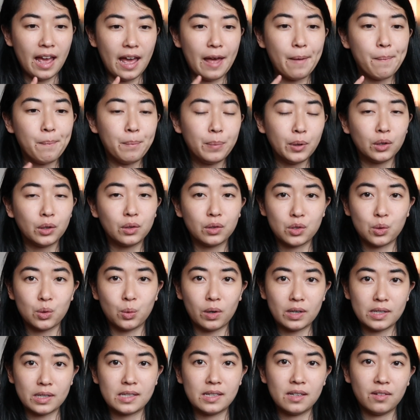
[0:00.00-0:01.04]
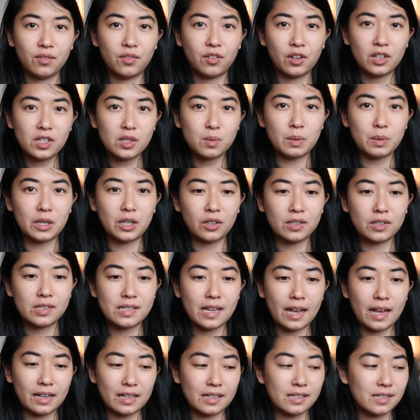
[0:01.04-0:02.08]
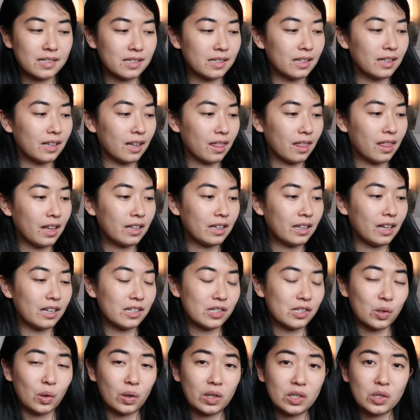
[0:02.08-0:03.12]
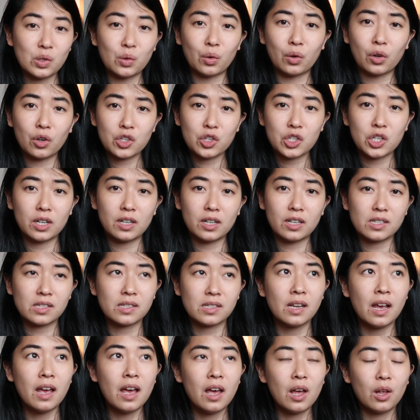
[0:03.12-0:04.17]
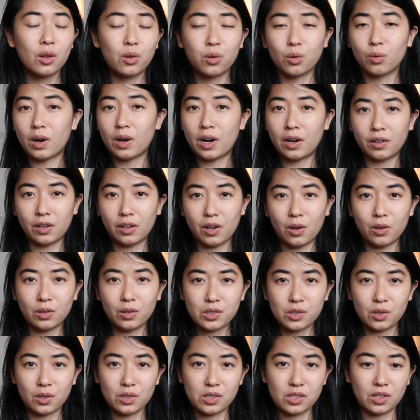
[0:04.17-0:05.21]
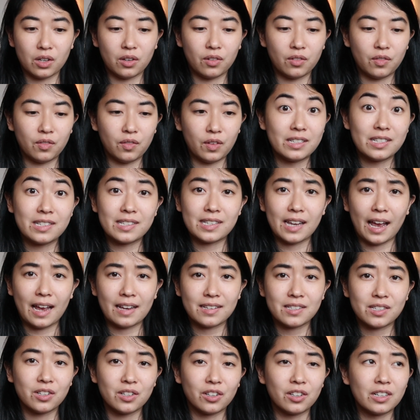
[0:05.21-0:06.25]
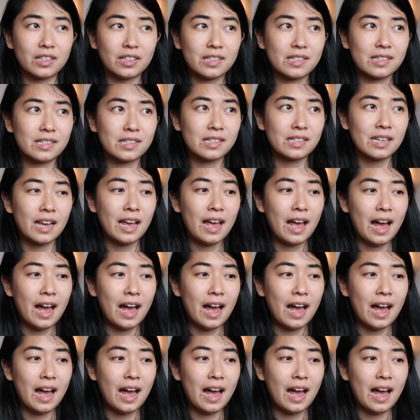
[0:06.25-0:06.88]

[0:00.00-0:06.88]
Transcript: and build towards it first, because that is the thing that is going to cushion us throughout all sorts of disastrous,